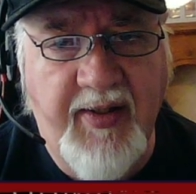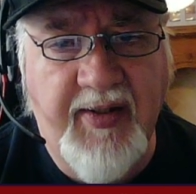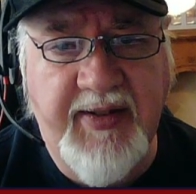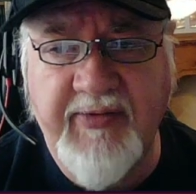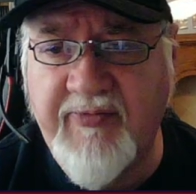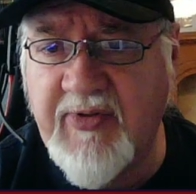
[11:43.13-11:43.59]

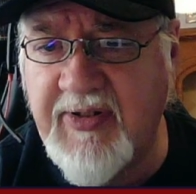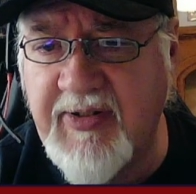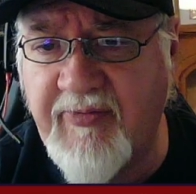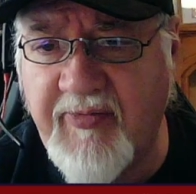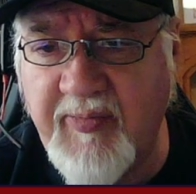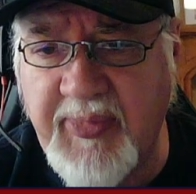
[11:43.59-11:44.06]
given a
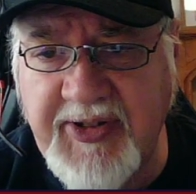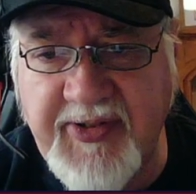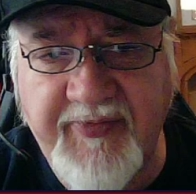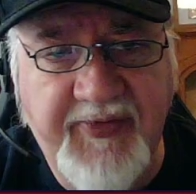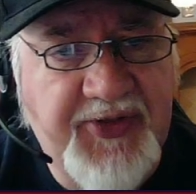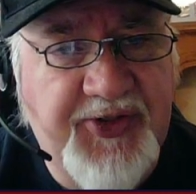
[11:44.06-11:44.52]
different bit
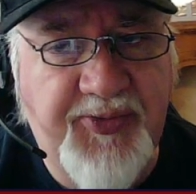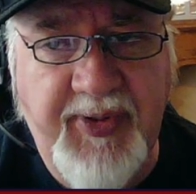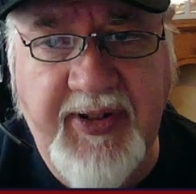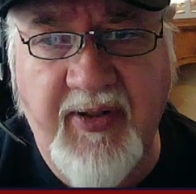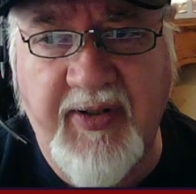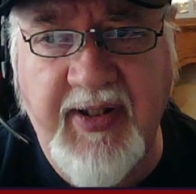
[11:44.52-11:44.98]
of a
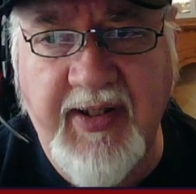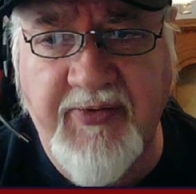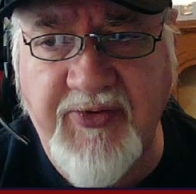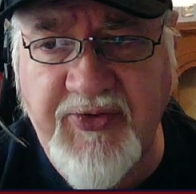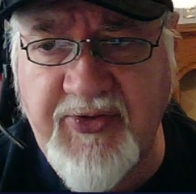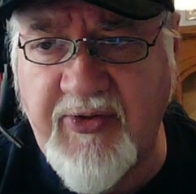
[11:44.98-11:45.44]
spin on it.
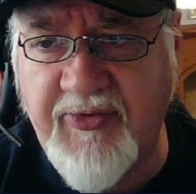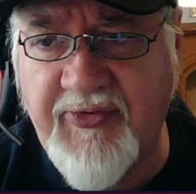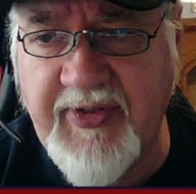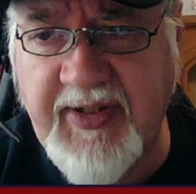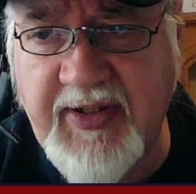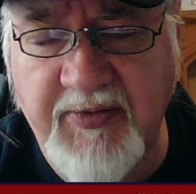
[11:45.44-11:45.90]
There's
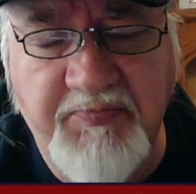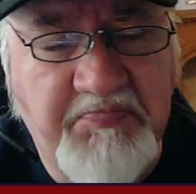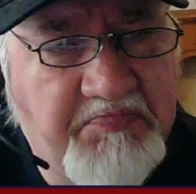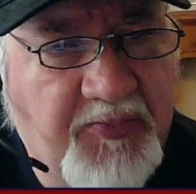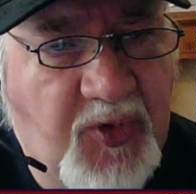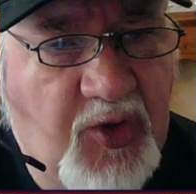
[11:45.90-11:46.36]
nothing
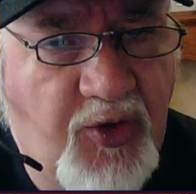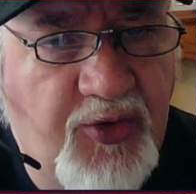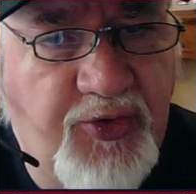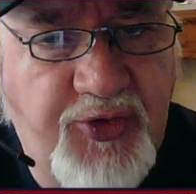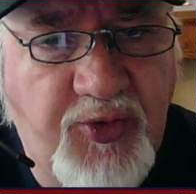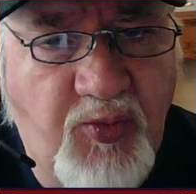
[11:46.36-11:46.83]

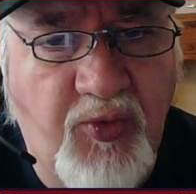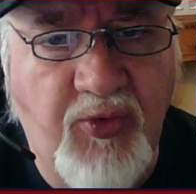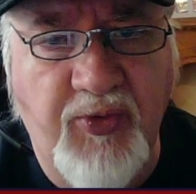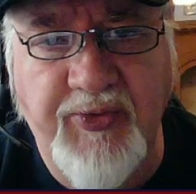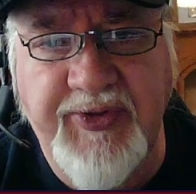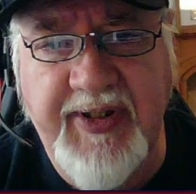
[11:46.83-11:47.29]

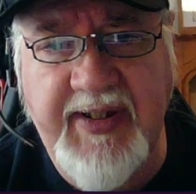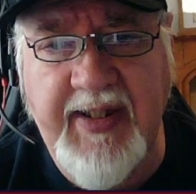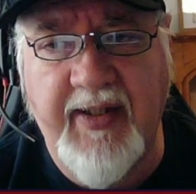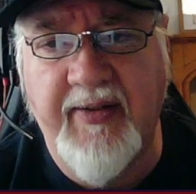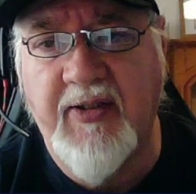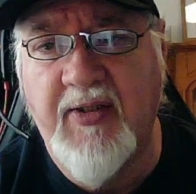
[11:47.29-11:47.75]
untoward
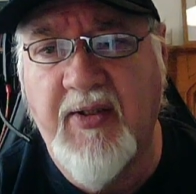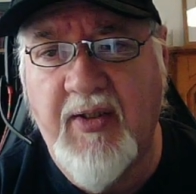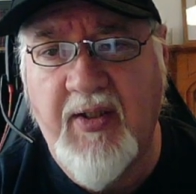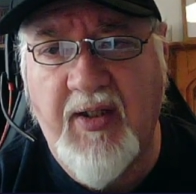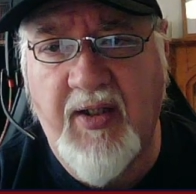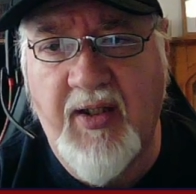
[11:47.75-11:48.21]
here.
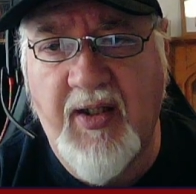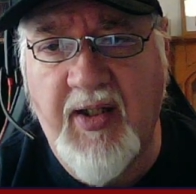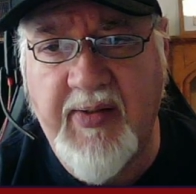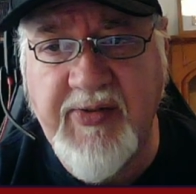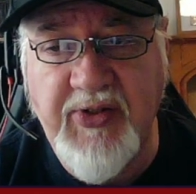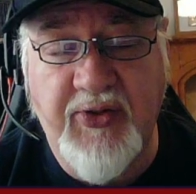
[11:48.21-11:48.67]

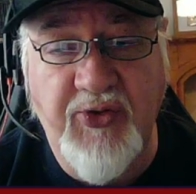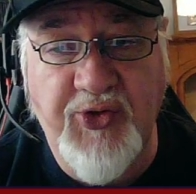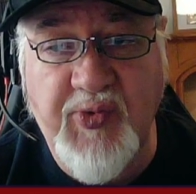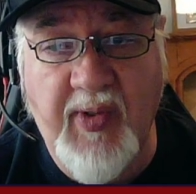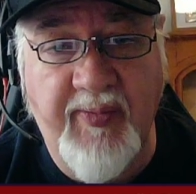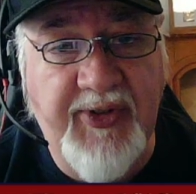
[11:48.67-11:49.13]
You can
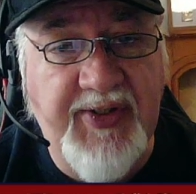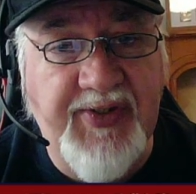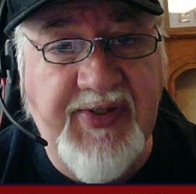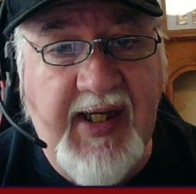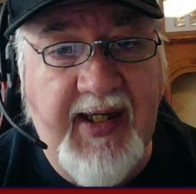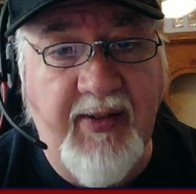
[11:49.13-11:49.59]
swap
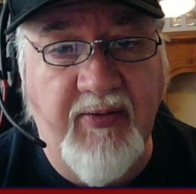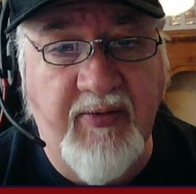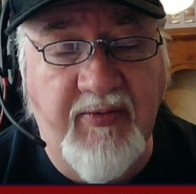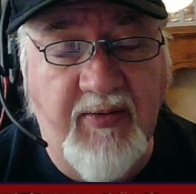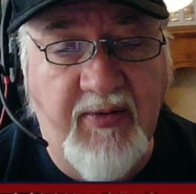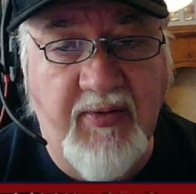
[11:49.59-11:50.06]
these out
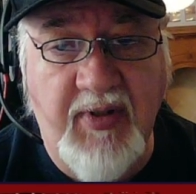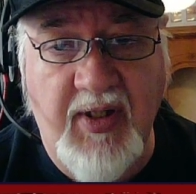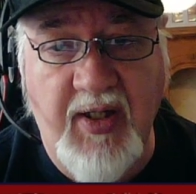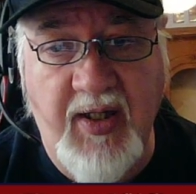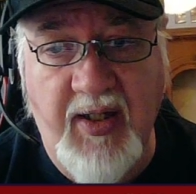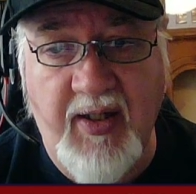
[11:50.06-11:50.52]

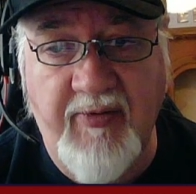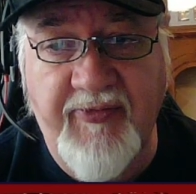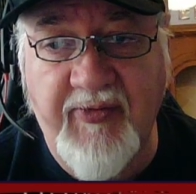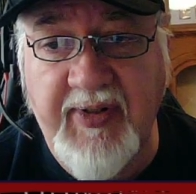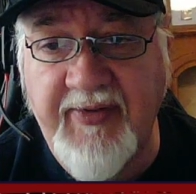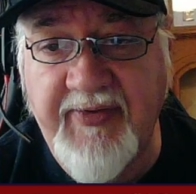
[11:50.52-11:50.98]

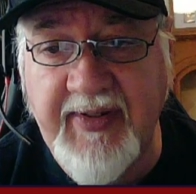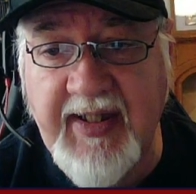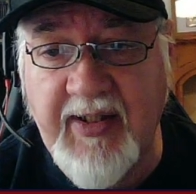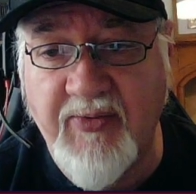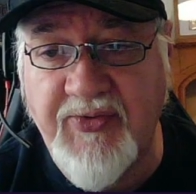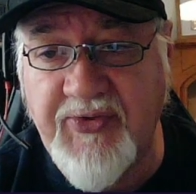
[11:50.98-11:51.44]
for anything
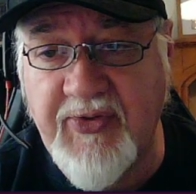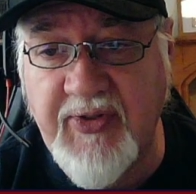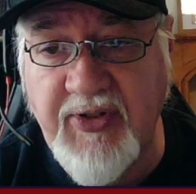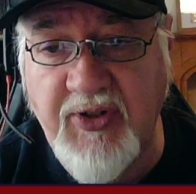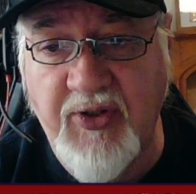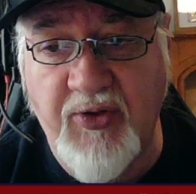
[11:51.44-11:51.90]
else
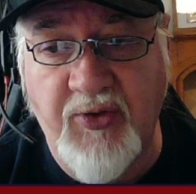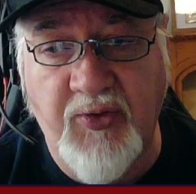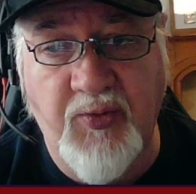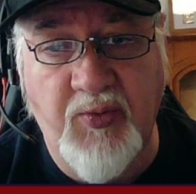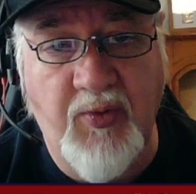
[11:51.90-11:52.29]
that you